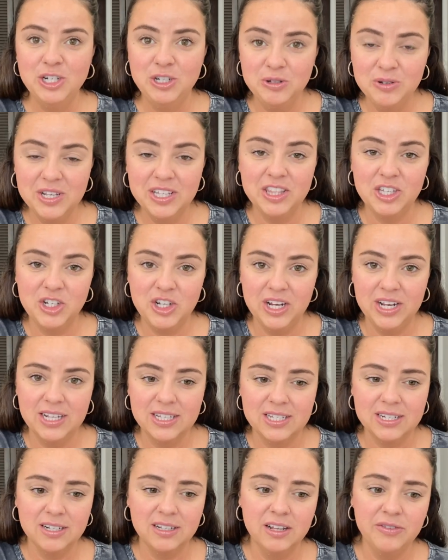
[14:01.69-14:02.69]
do you get the
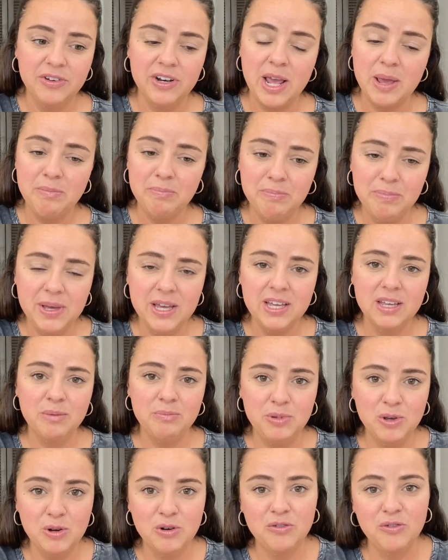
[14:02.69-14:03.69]
chance to live in a big,
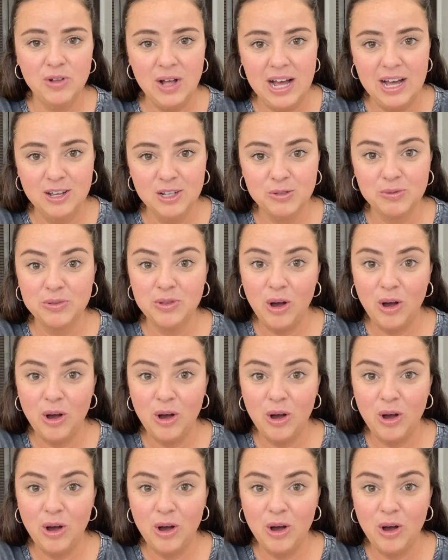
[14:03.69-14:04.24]
beautiful house with